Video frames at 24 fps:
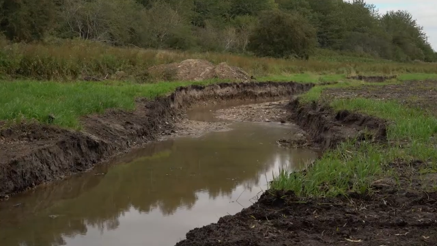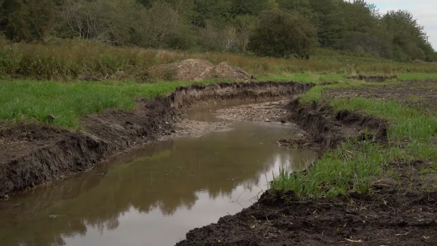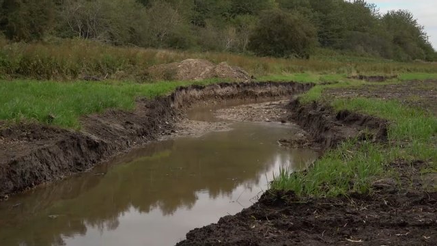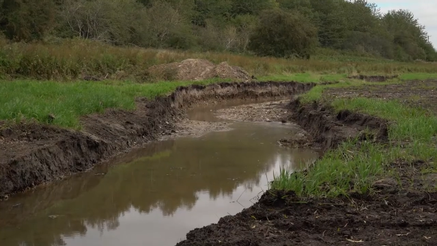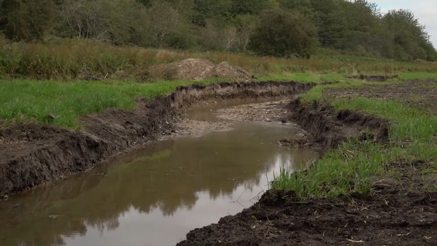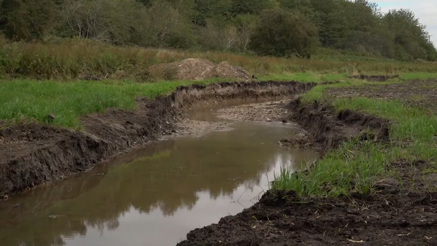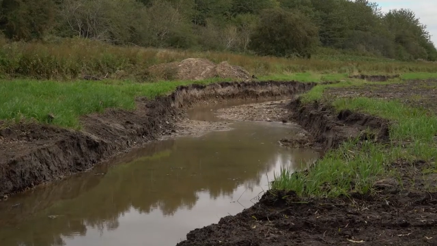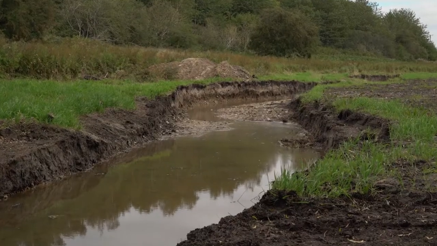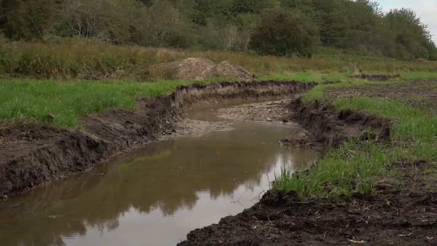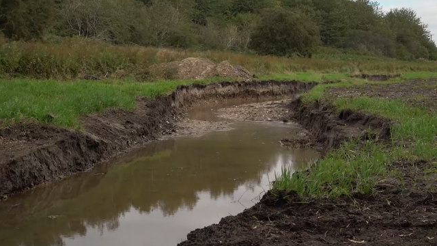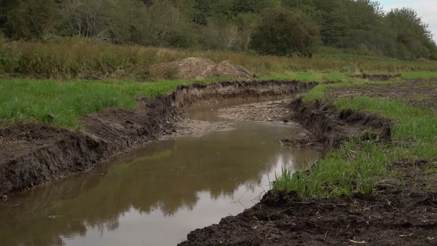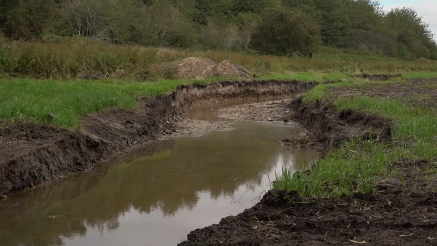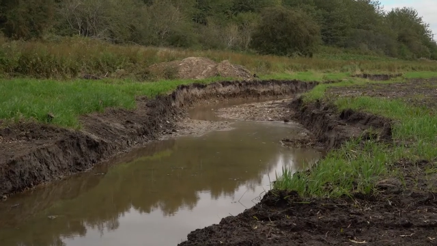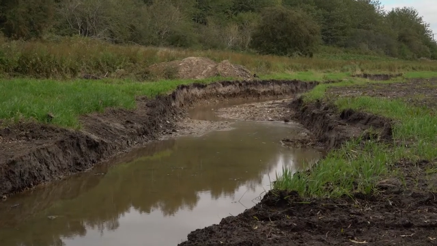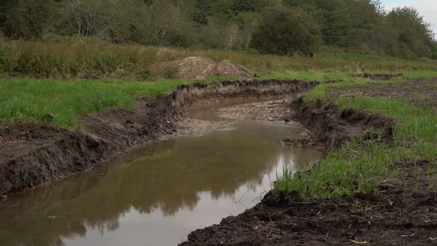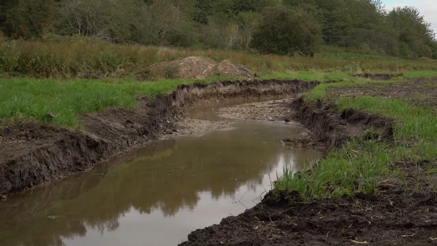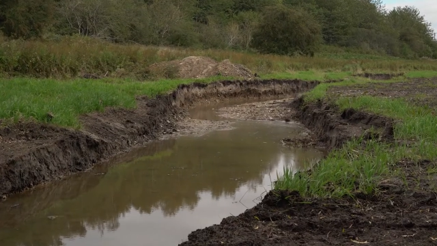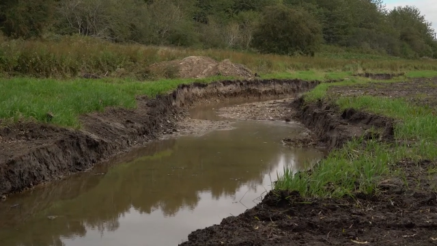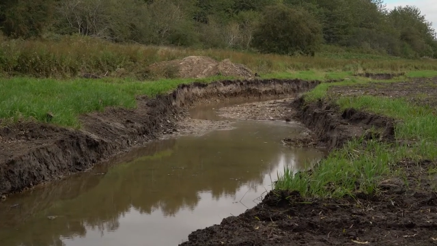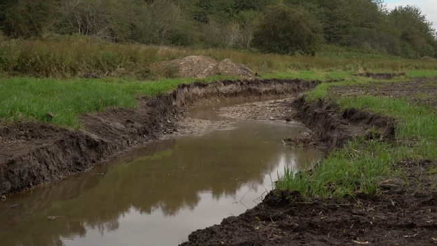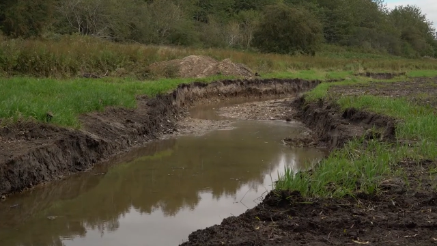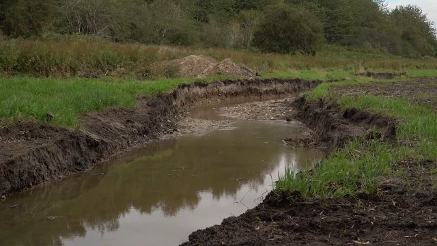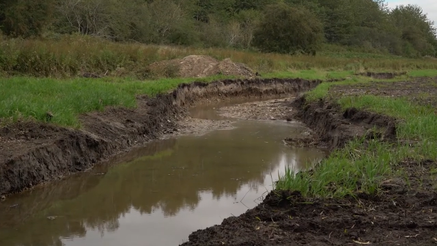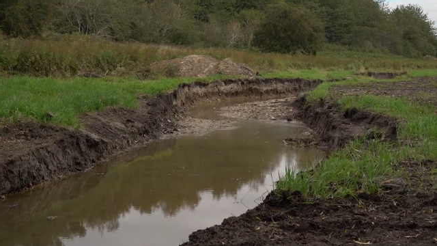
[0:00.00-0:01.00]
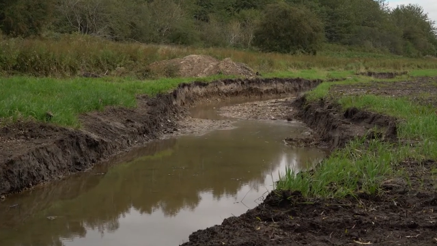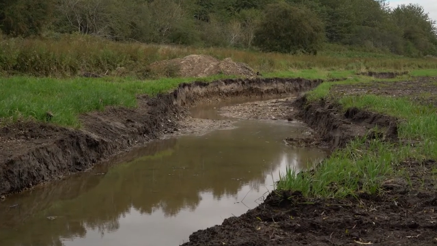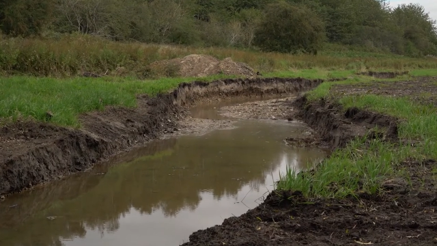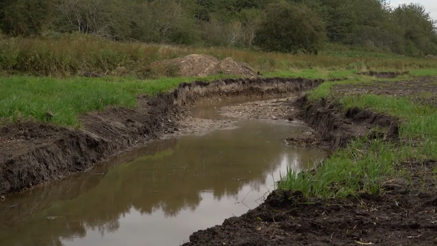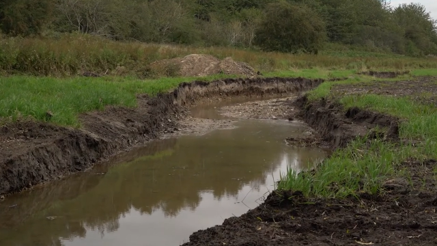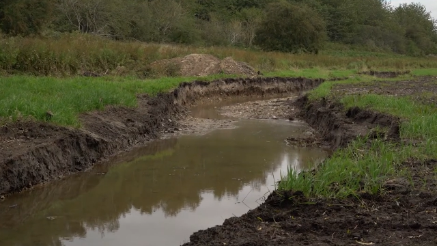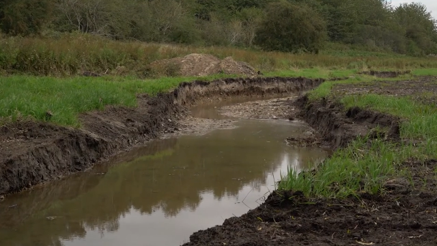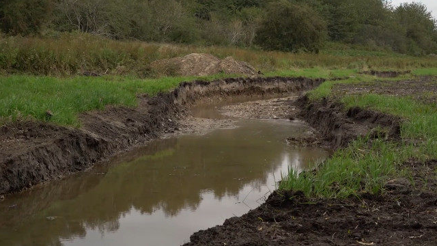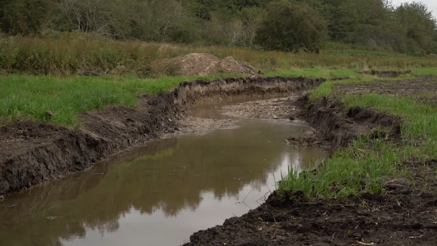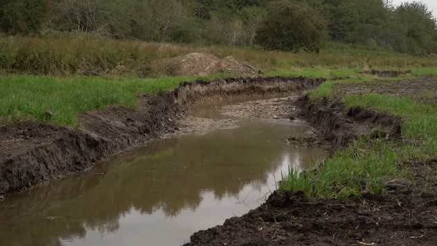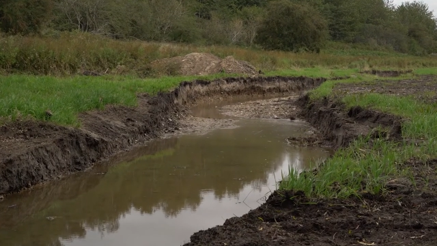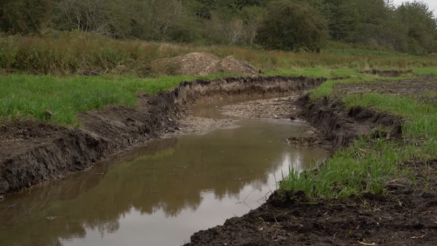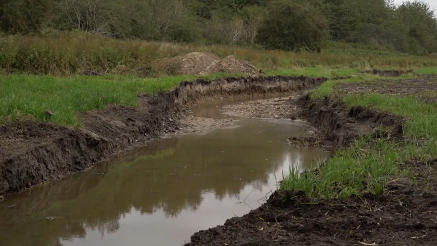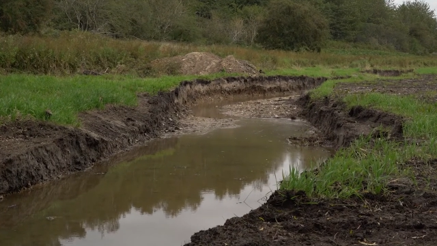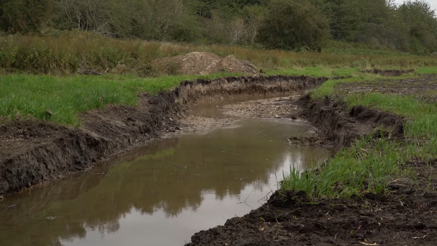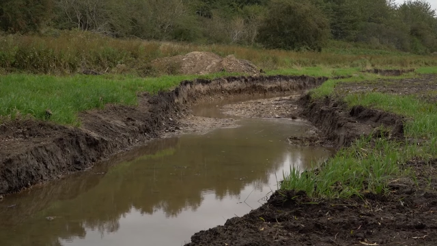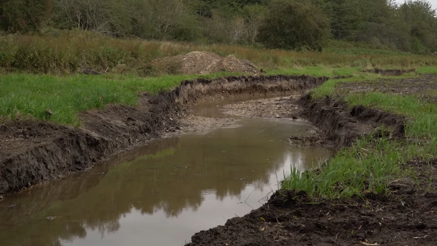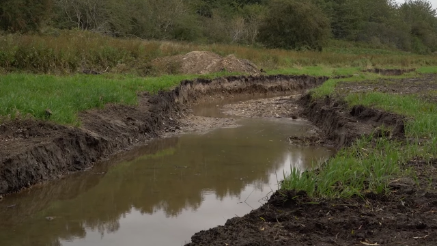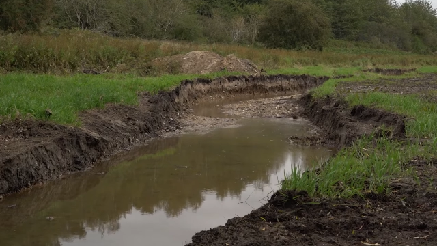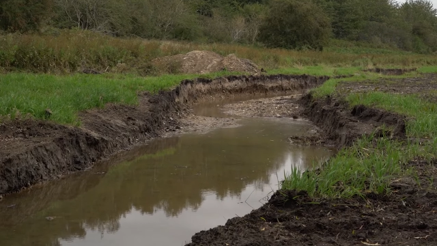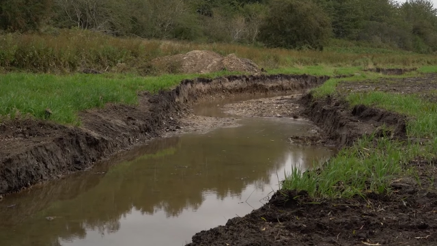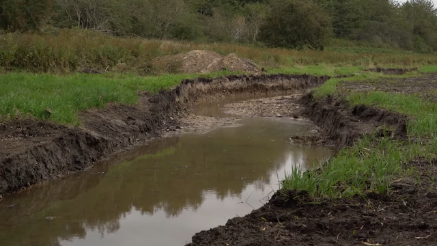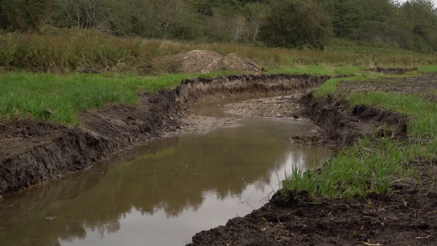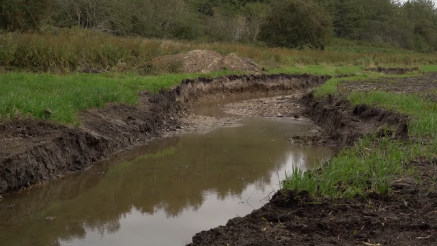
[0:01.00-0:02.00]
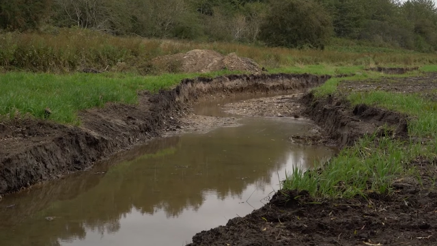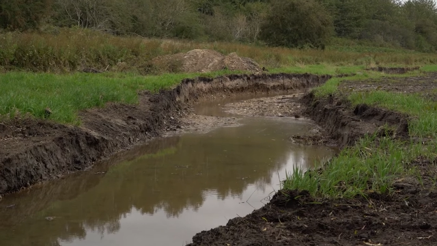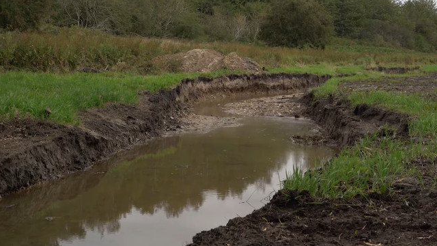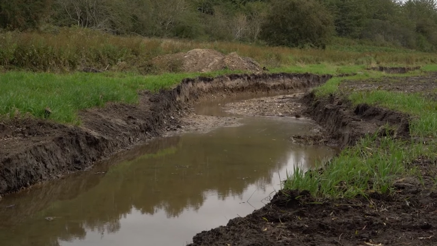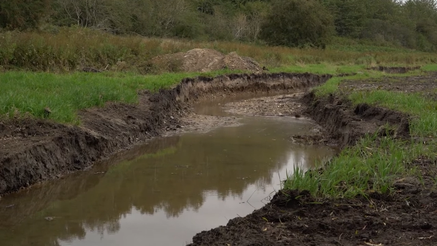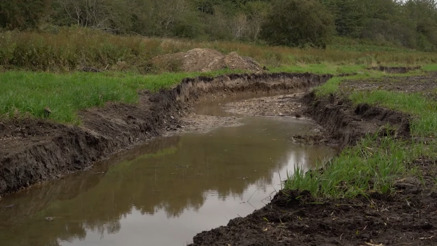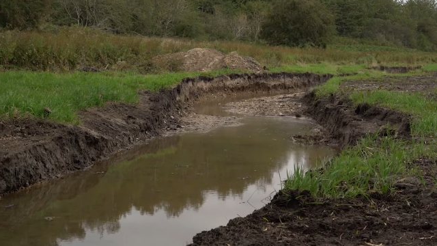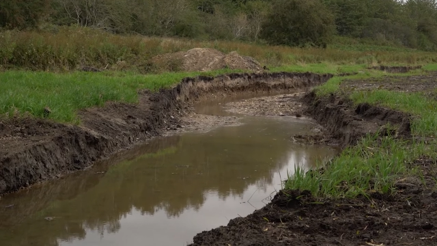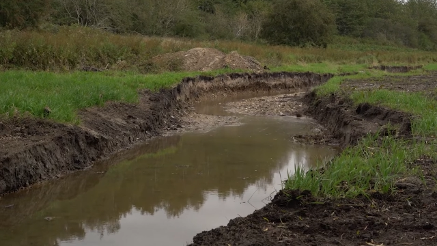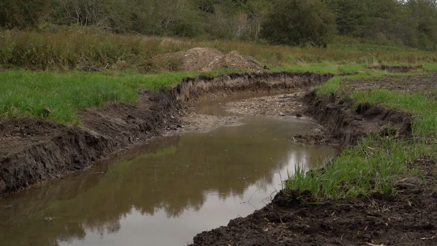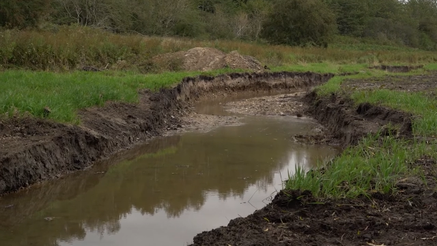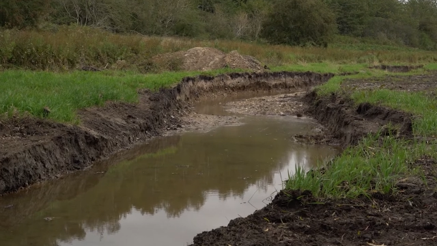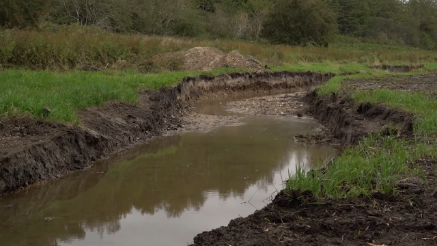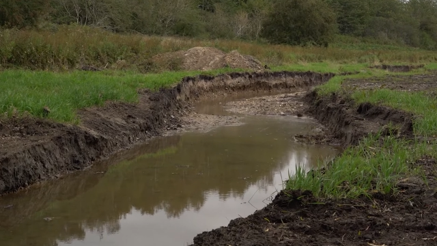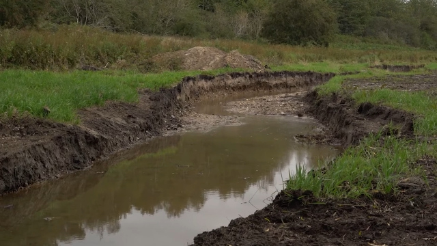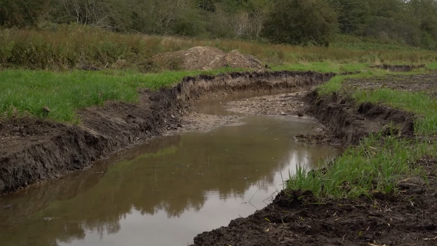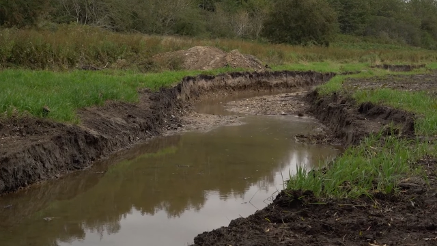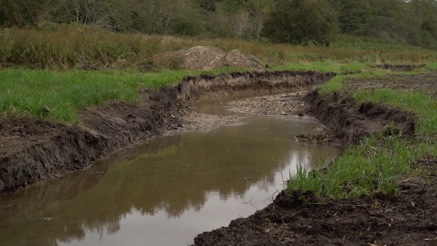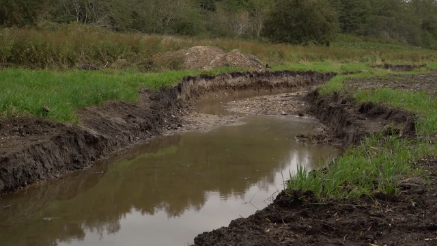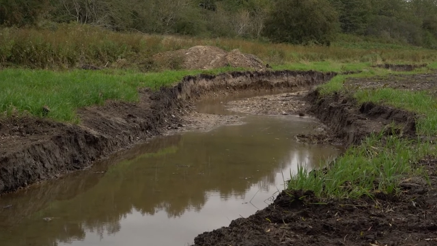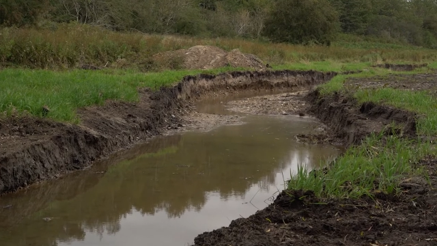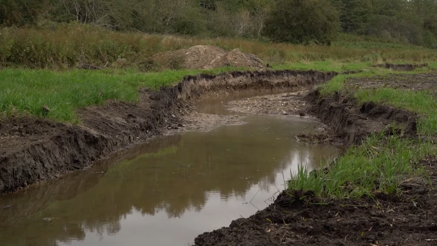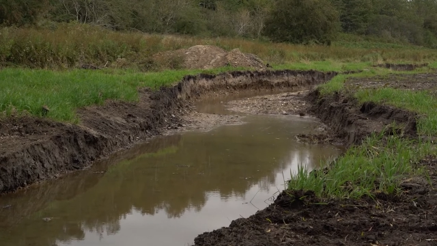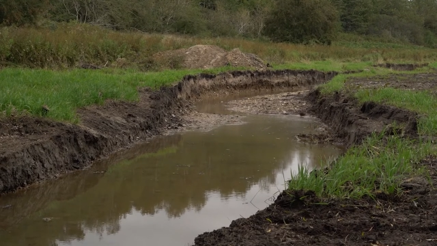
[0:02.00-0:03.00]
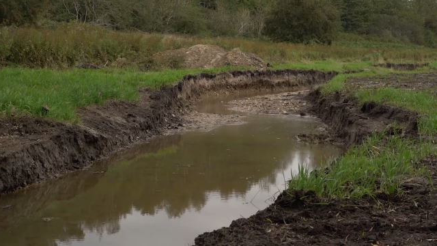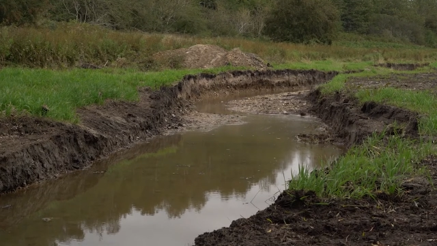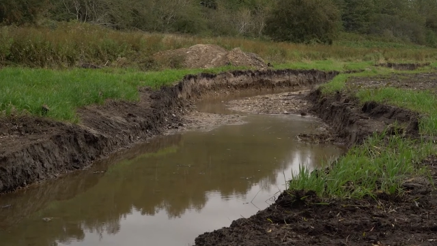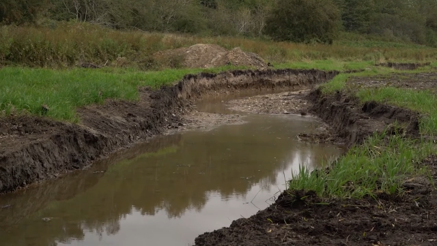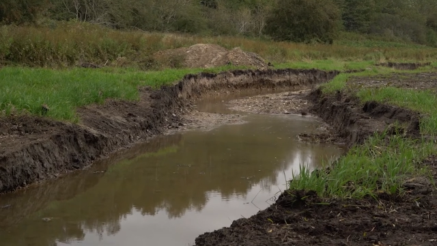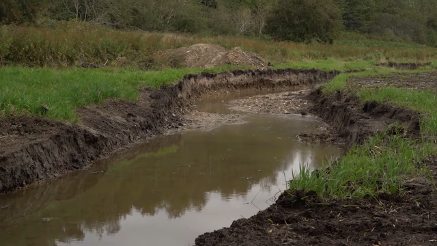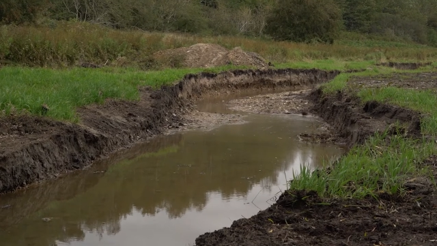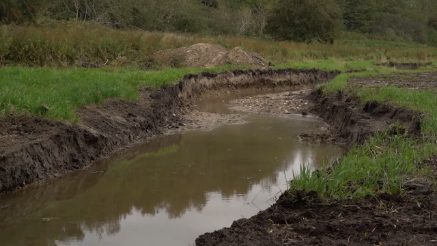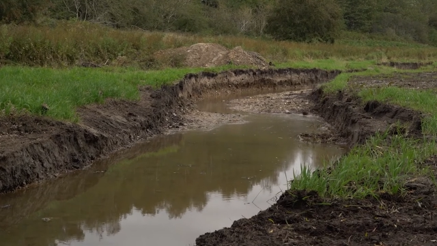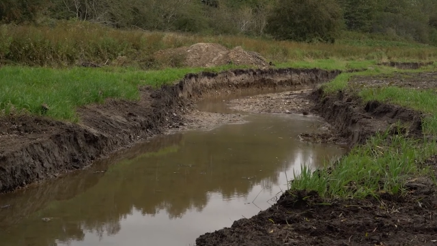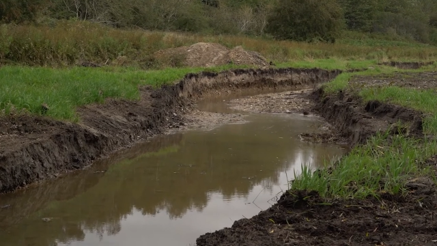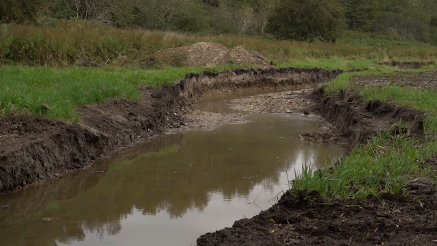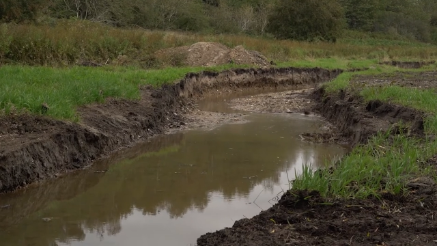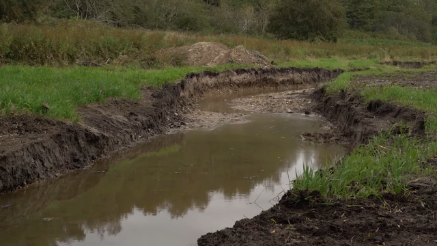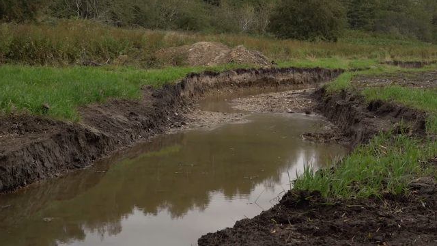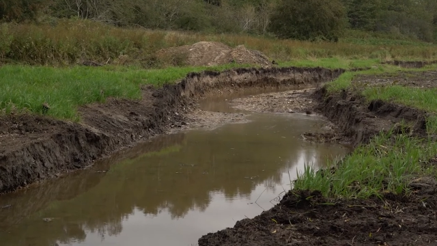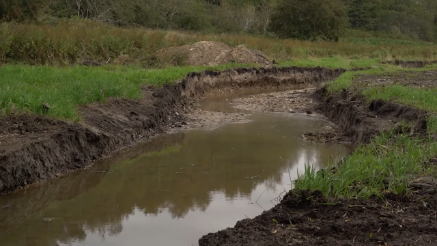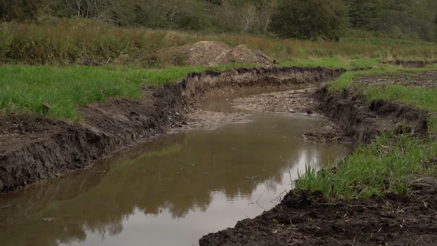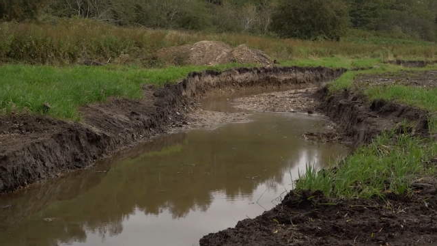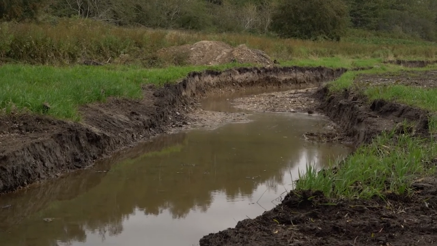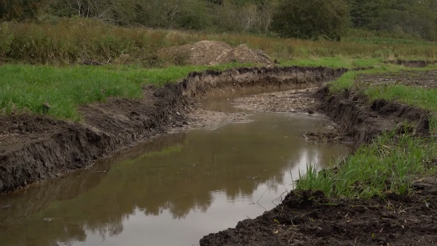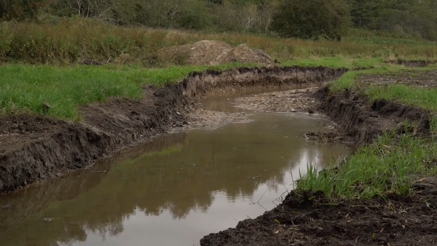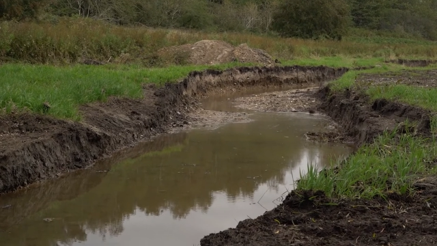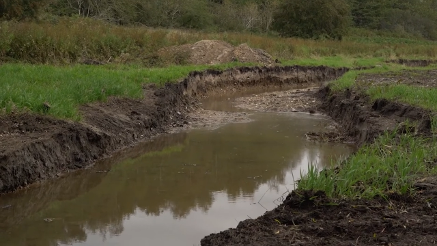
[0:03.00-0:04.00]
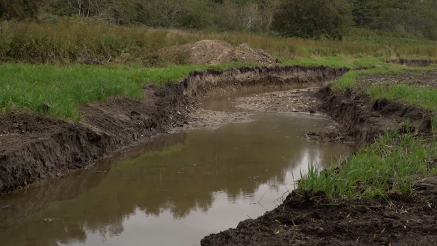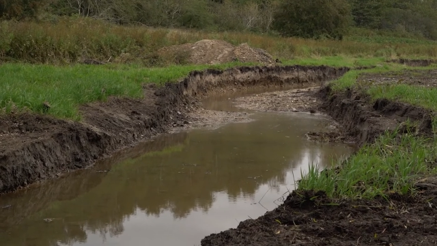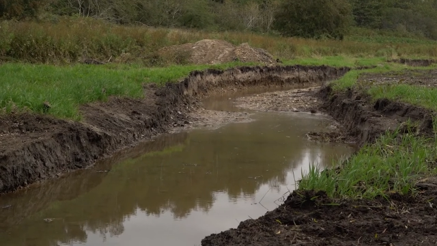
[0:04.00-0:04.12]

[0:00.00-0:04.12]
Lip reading: (no speaker visible)